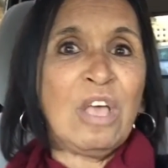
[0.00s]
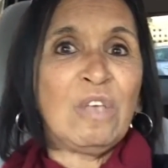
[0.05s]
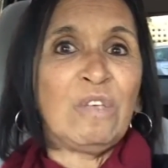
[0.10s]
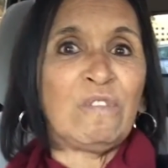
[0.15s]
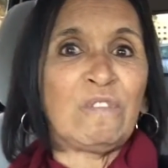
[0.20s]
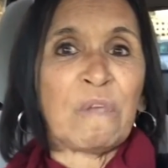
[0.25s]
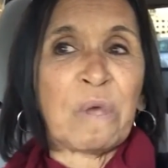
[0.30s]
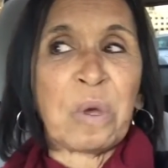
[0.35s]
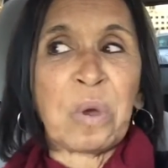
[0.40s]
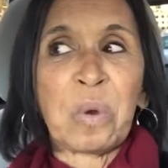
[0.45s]

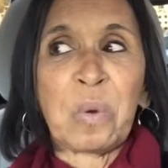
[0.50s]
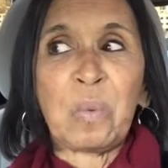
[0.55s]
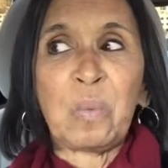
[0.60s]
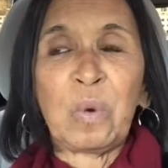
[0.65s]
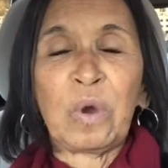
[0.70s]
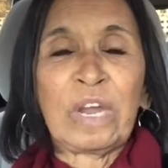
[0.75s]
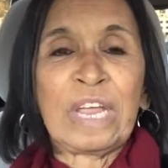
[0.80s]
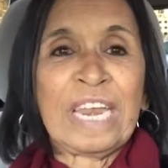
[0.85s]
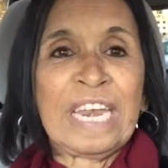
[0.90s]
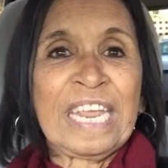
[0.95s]
So
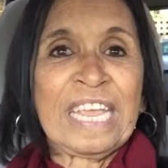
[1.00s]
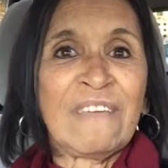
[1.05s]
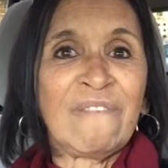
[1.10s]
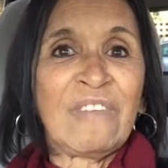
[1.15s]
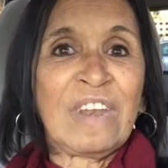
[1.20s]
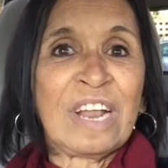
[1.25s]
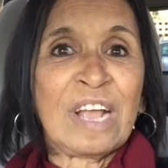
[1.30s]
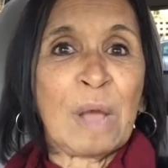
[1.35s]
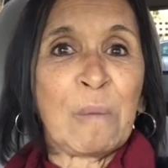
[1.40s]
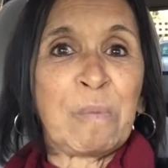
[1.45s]
we're gonna
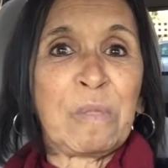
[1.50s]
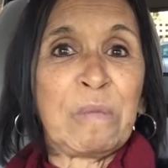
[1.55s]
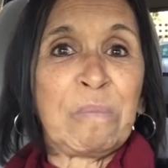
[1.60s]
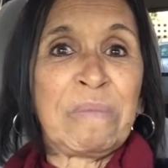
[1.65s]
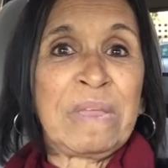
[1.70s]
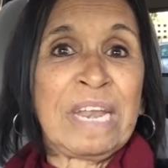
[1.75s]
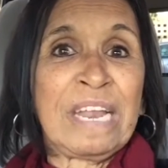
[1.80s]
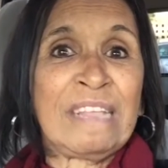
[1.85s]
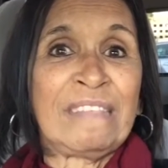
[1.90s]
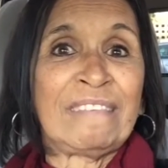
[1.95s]
give it a couple of
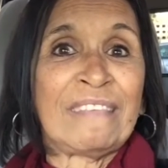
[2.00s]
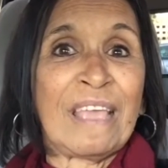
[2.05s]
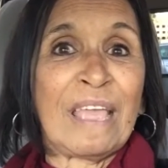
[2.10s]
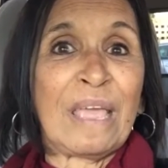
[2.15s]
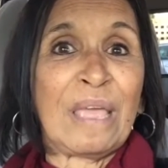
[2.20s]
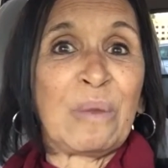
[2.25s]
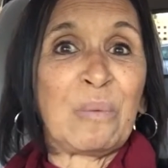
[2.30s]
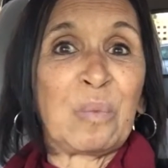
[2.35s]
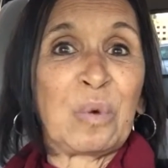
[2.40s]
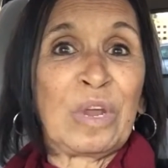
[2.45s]
minutes
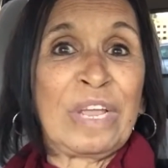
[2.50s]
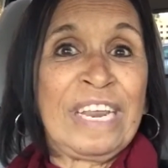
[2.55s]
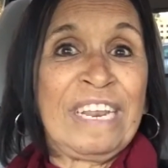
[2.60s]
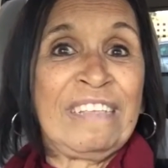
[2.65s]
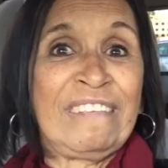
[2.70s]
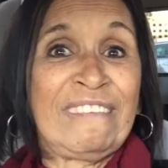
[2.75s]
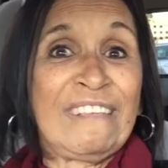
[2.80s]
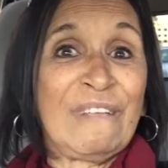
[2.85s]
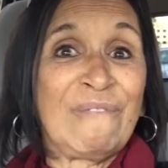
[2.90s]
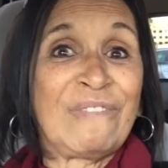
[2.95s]
and we're
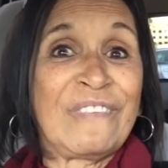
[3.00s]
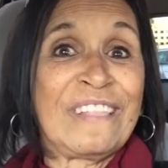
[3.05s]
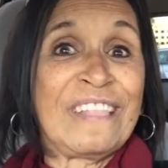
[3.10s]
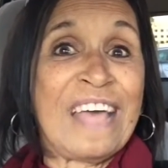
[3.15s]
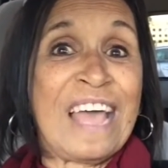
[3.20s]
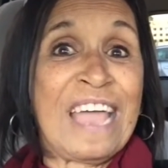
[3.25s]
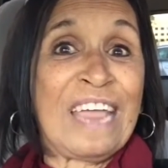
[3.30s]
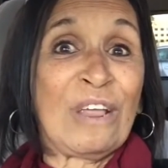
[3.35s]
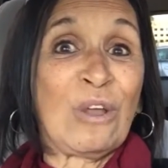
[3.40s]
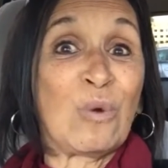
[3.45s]
gonna see if the
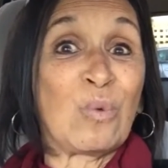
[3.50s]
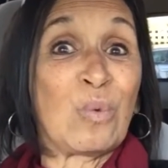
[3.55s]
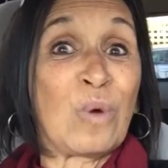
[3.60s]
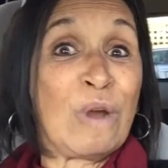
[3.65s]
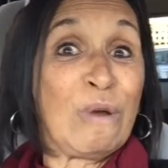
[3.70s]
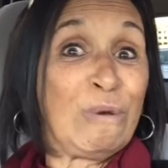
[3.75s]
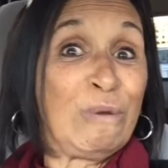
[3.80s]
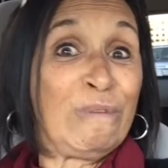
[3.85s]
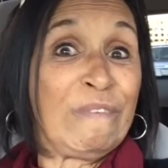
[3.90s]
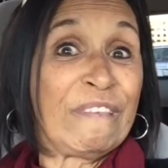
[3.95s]
line
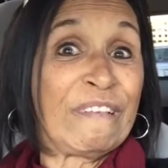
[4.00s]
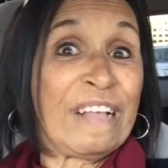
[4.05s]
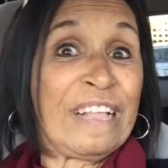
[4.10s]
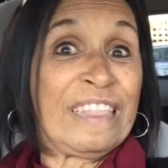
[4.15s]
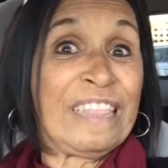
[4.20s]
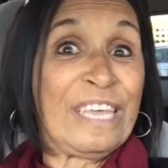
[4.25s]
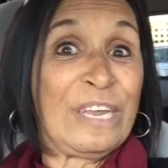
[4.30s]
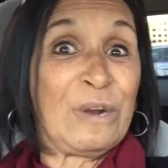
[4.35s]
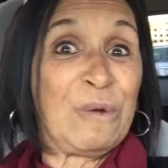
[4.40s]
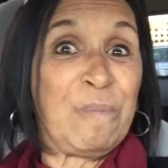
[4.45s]
grows
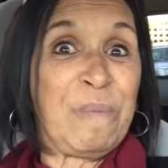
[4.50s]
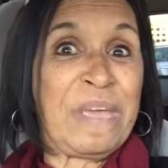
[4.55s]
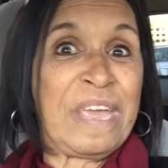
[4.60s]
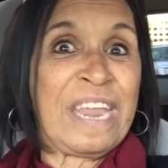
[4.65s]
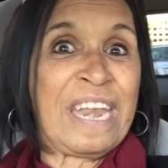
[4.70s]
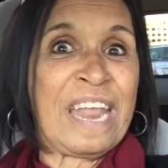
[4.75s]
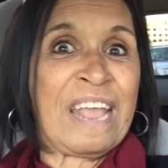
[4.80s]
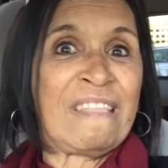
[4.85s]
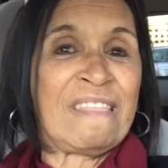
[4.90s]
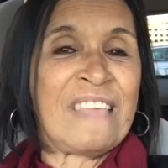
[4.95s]
a little
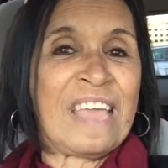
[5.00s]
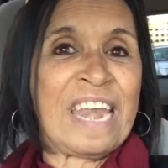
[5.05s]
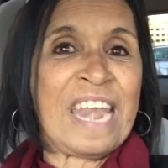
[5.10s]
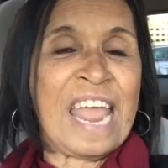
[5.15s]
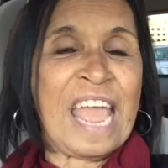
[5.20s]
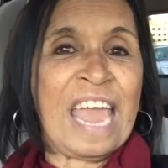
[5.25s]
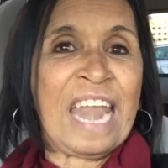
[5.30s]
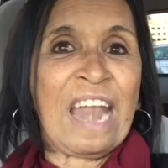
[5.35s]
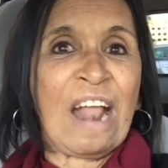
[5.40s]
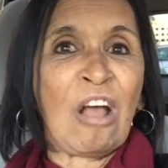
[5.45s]
bit and then
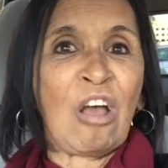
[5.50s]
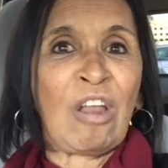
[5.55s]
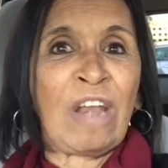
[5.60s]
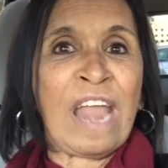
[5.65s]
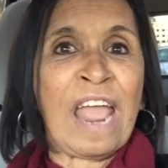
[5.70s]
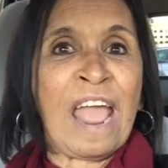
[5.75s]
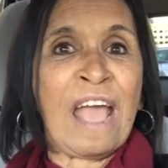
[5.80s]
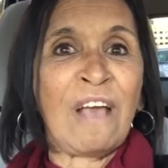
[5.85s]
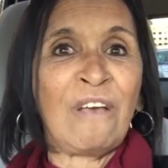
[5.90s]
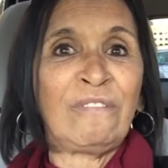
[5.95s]
head
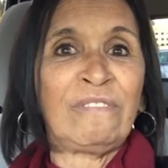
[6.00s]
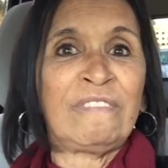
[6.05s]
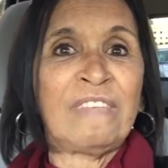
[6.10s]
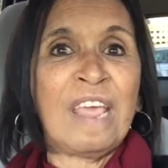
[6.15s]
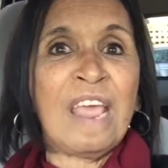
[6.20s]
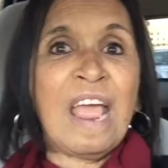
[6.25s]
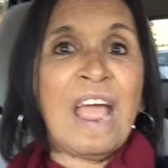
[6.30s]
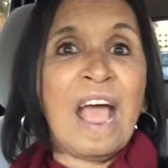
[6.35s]
on out.